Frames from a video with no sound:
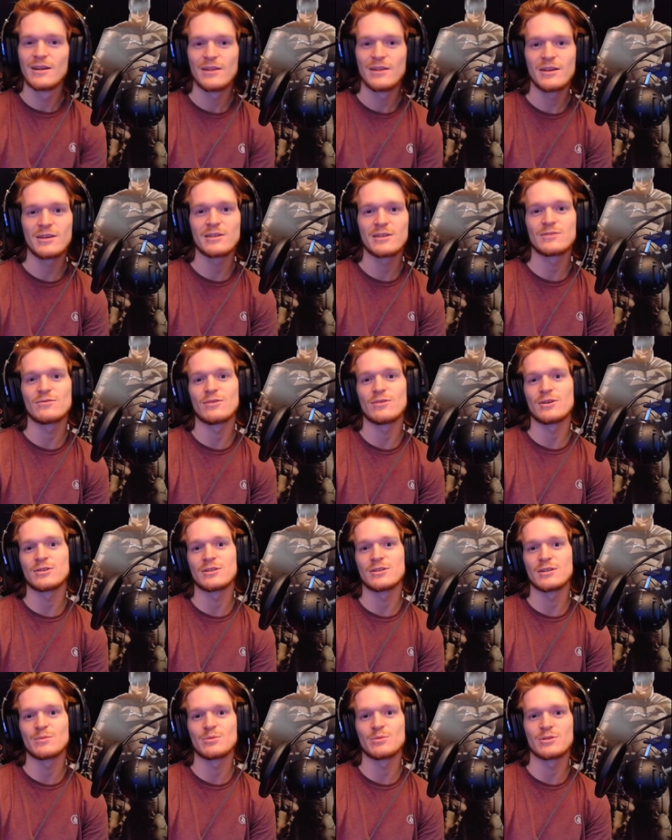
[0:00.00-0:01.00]
Thank you guys for
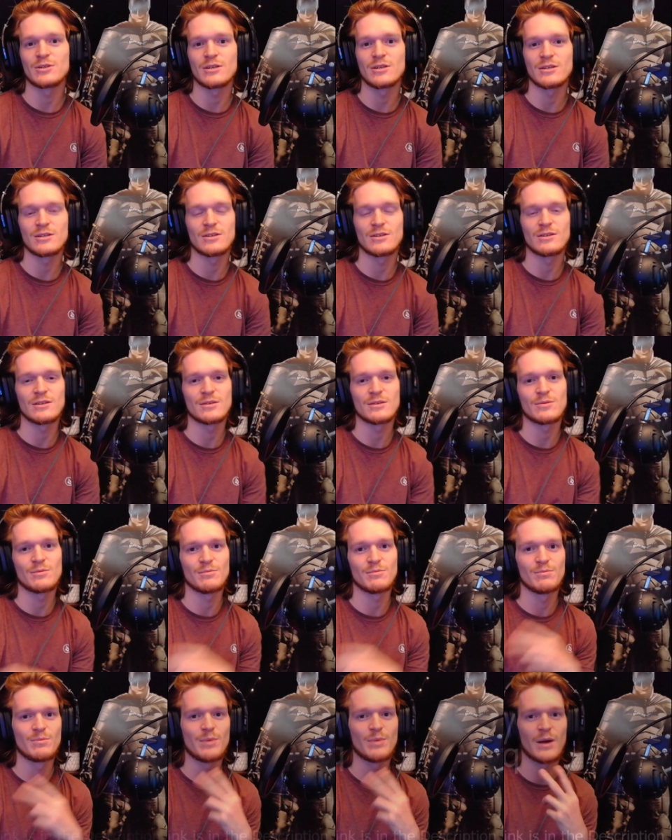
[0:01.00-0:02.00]
watching. I appreciate it. I'll see you next
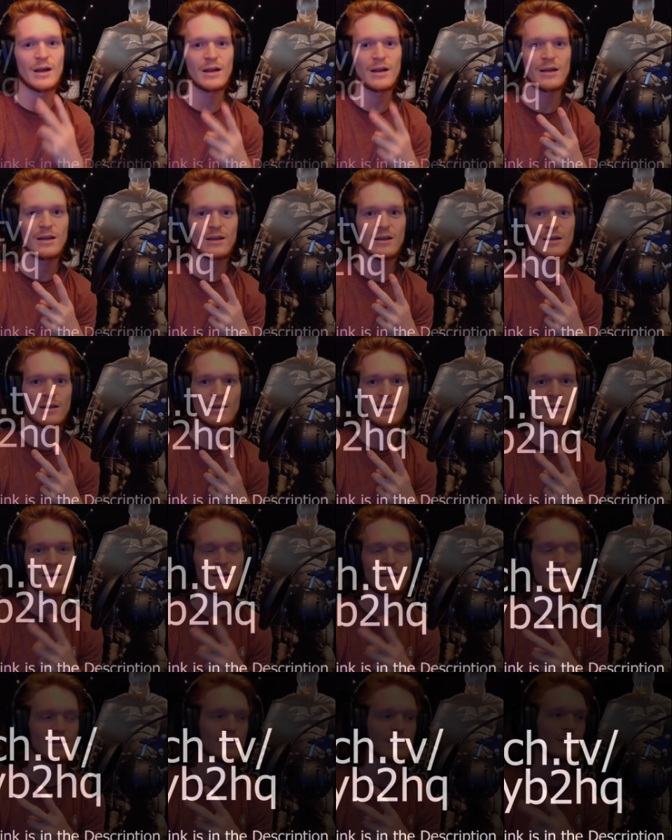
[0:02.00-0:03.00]
one. Bye.